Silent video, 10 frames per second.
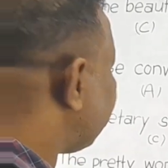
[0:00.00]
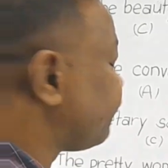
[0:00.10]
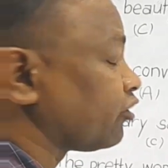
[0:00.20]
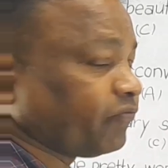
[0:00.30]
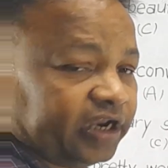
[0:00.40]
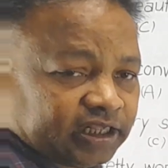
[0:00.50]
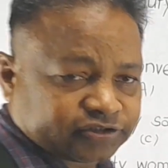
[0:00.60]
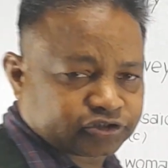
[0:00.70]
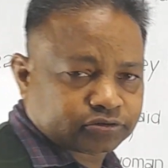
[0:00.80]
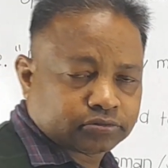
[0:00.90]
of our
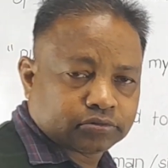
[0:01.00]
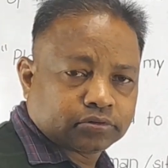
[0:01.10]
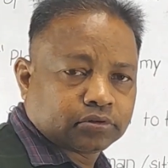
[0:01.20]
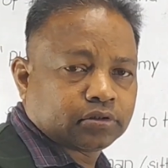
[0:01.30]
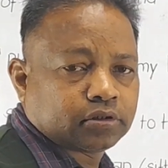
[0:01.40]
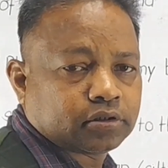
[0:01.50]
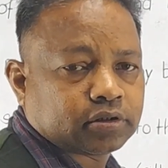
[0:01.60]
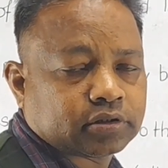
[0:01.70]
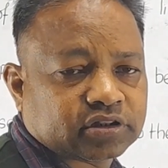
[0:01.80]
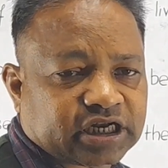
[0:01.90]
village.
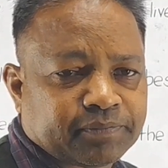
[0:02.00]
That